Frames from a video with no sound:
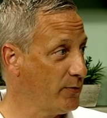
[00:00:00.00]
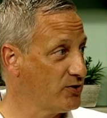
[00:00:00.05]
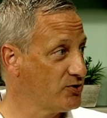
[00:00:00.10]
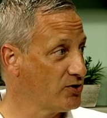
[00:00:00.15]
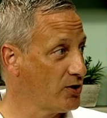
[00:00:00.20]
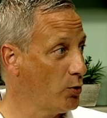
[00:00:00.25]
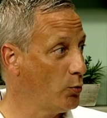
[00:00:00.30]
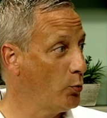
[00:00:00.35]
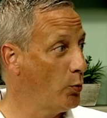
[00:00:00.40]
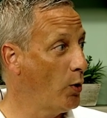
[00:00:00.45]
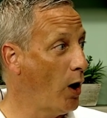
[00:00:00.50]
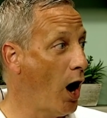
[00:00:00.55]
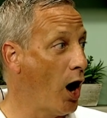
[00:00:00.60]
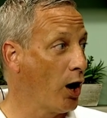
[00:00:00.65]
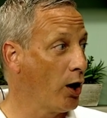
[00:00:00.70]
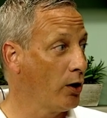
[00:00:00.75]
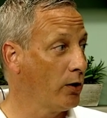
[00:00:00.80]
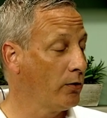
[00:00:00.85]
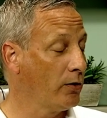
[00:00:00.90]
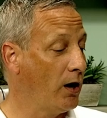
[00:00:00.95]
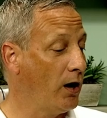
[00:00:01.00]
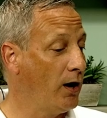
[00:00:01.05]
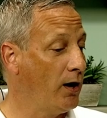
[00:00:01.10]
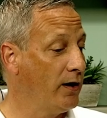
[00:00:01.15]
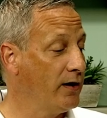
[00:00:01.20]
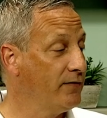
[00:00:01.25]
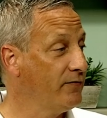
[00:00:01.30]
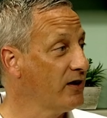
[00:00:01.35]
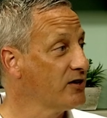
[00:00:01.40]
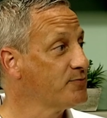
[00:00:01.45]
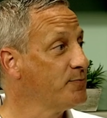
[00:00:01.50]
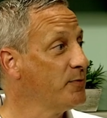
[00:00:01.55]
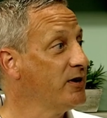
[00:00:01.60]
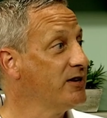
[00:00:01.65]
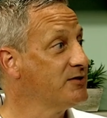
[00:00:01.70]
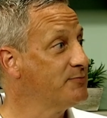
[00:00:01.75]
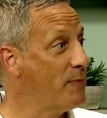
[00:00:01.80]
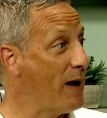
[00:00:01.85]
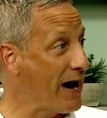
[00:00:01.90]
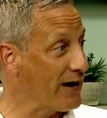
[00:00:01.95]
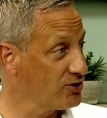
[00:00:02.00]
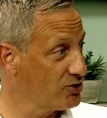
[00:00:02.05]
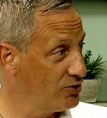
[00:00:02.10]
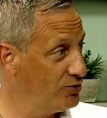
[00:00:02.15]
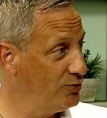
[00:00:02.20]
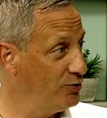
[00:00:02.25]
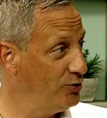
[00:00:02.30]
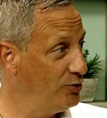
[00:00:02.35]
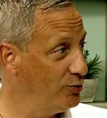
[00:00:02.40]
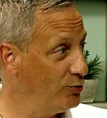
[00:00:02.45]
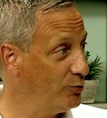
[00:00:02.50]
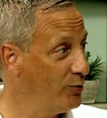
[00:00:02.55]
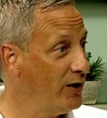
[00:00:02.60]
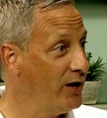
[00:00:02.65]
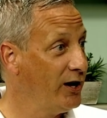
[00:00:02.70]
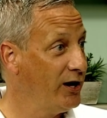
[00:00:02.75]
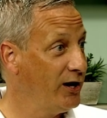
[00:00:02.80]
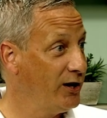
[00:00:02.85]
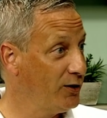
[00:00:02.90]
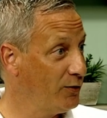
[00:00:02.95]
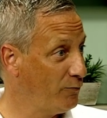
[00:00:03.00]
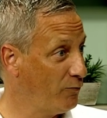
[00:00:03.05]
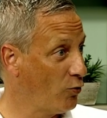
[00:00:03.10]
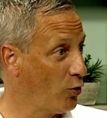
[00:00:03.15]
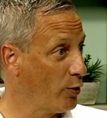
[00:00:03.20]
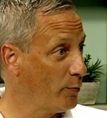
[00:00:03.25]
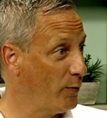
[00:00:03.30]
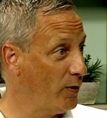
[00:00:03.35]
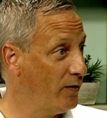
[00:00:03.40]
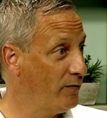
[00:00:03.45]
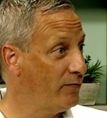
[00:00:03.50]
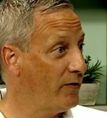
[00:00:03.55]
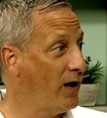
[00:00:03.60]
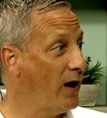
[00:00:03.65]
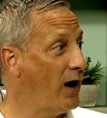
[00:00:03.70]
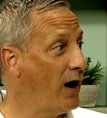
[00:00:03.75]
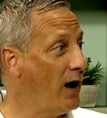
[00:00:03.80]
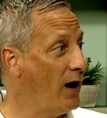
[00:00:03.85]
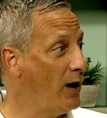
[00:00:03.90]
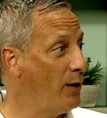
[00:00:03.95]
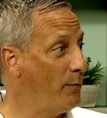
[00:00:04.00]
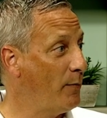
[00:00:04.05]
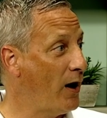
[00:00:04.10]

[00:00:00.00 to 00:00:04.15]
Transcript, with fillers: And so, our uh, investment is back to you in the form of um,